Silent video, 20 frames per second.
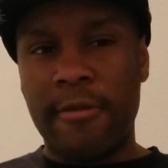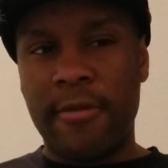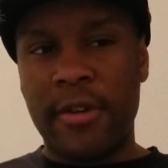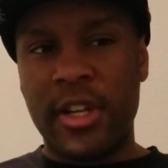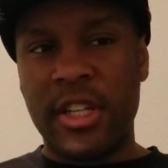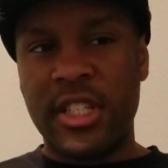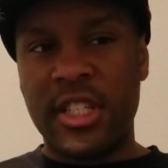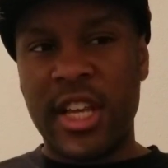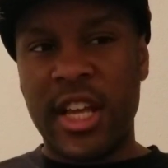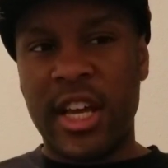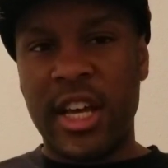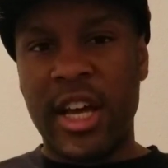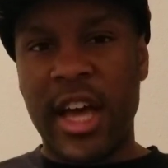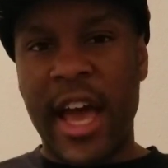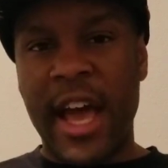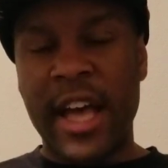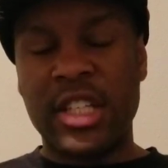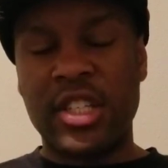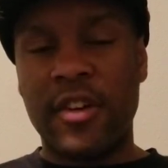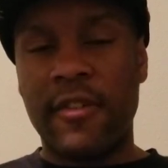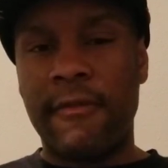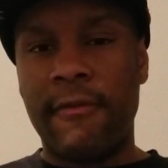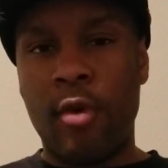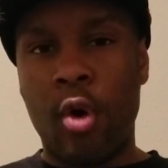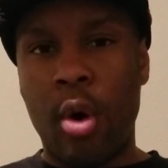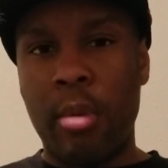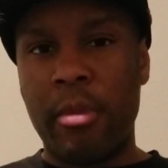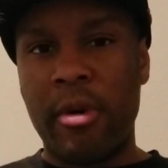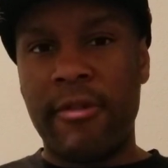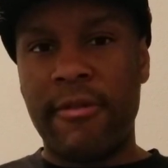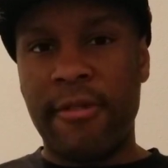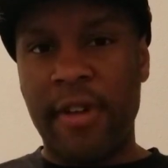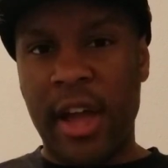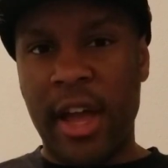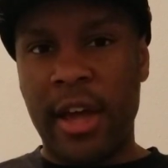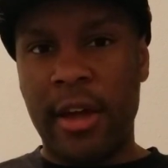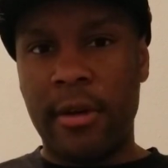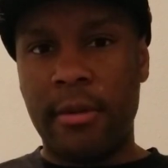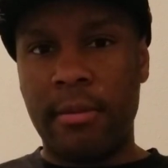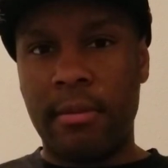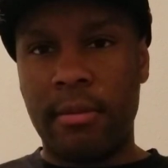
for this nigga as a former fan.